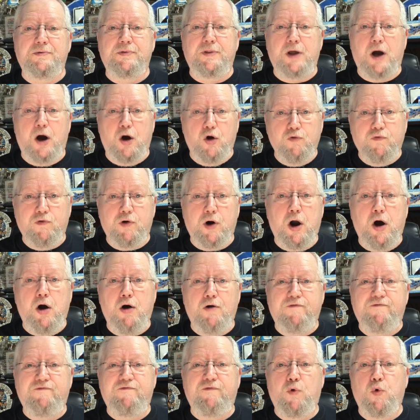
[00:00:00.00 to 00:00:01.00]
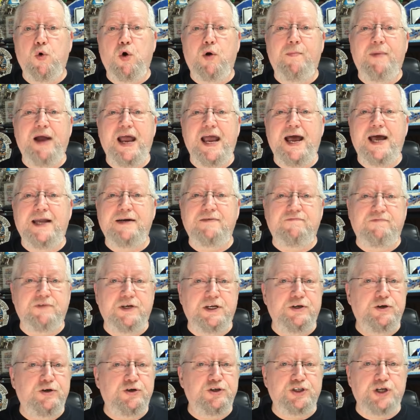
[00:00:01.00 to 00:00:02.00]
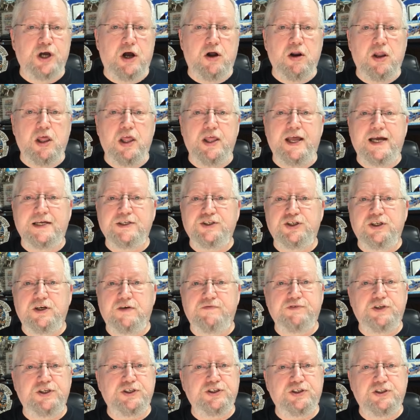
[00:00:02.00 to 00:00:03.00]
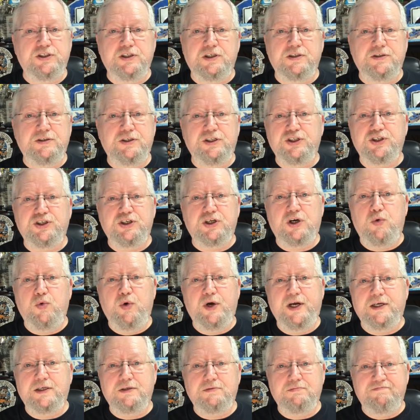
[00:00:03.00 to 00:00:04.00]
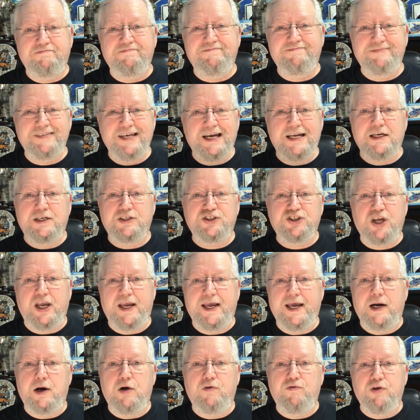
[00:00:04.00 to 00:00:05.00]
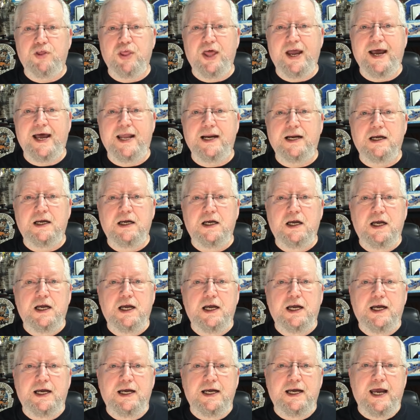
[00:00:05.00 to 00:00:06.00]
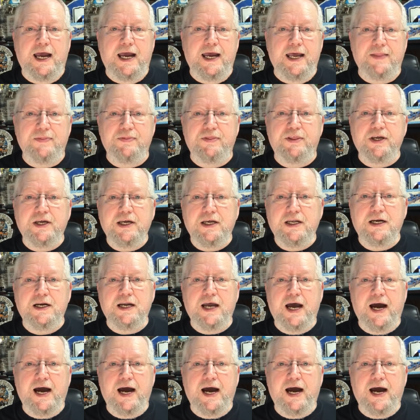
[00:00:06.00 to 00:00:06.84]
overall format, vendors, all of that stuff. Just a quick kind of scan over that. And then